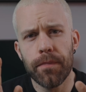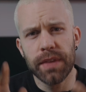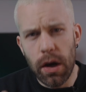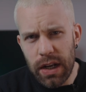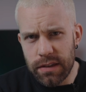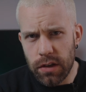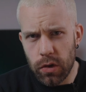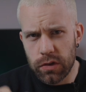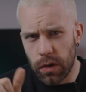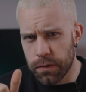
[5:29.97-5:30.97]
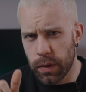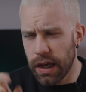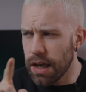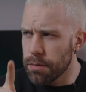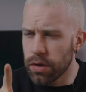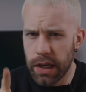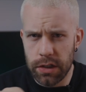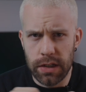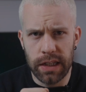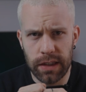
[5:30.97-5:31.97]
Now let's talk software,
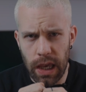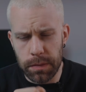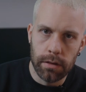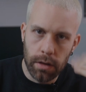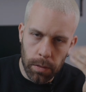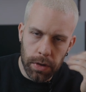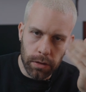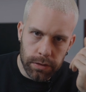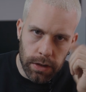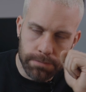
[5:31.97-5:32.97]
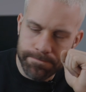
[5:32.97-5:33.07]
emulation and games. Come closer.